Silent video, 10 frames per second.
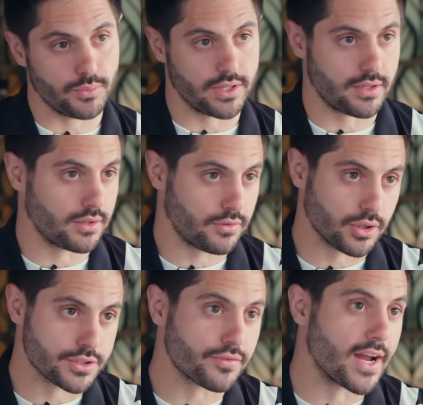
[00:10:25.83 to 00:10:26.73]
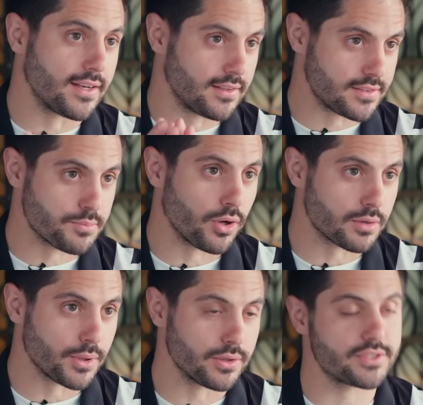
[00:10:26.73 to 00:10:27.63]
with a close friend in smaller
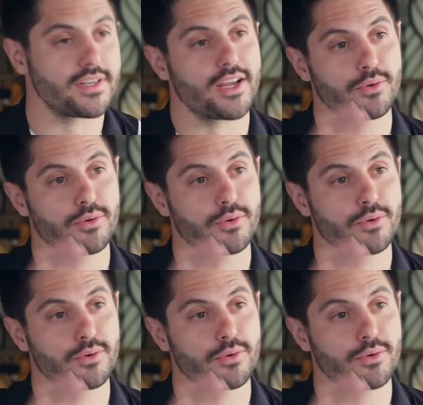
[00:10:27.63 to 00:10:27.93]
boats, now you're